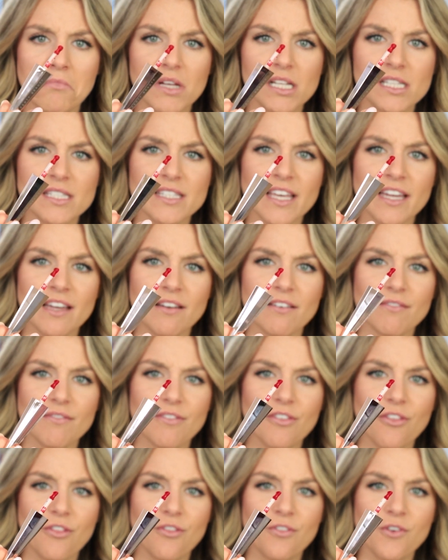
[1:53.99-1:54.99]
It's like,
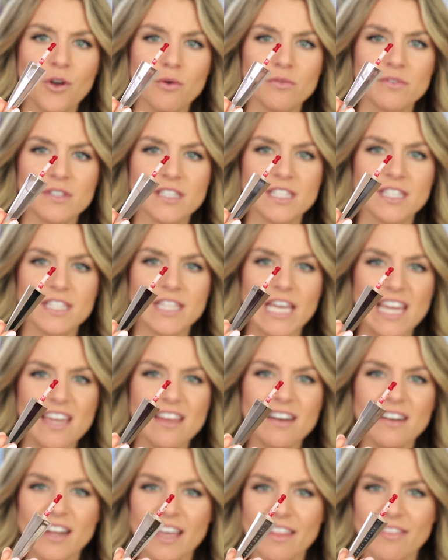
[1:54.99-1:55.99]
goes
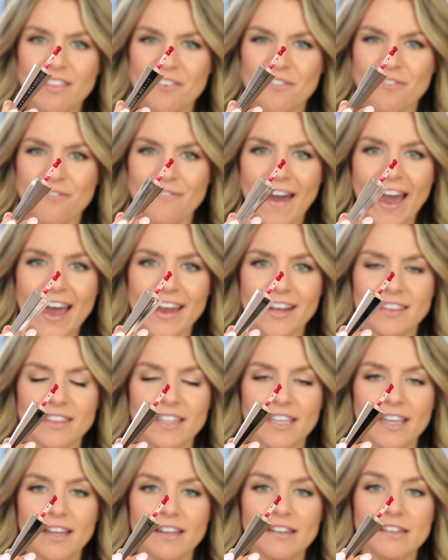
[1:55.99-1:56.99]
thin and then fat at
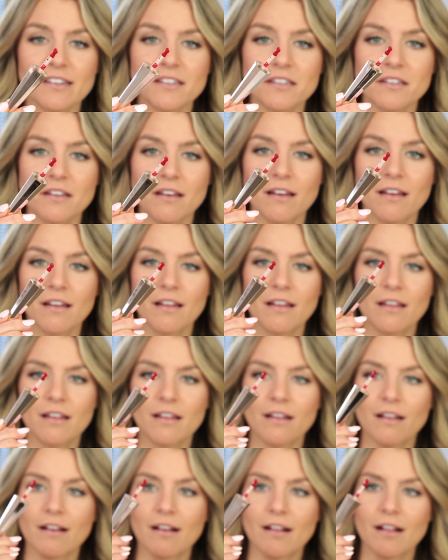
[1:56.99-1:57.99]
the end.
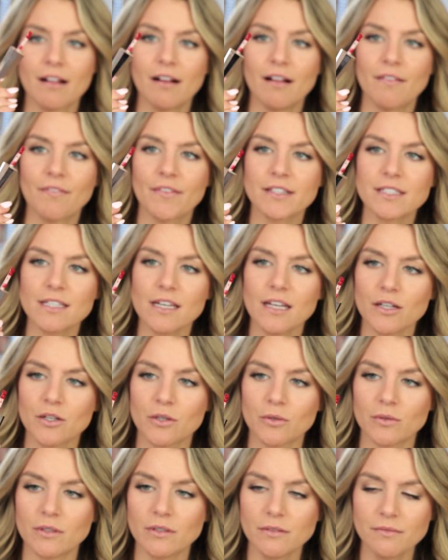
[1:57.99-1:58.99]
That's kind of
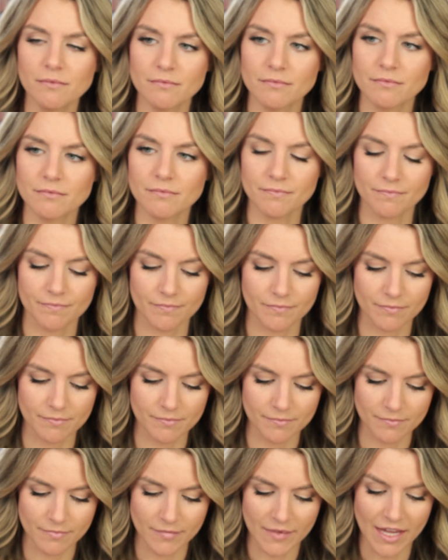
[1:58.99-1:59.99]
cool.
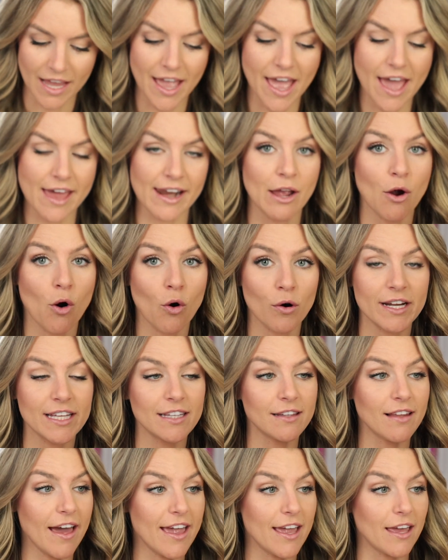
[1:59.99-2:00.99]
And I already
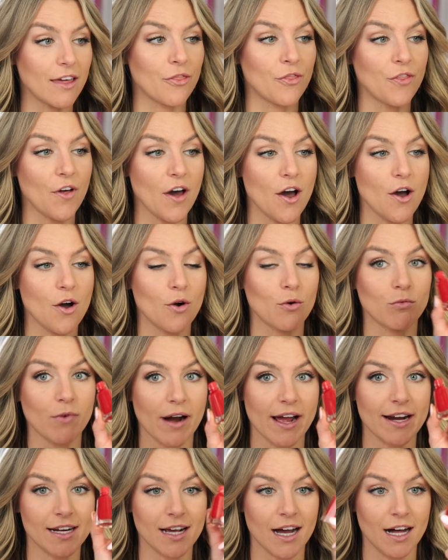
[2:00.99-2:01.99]
like the red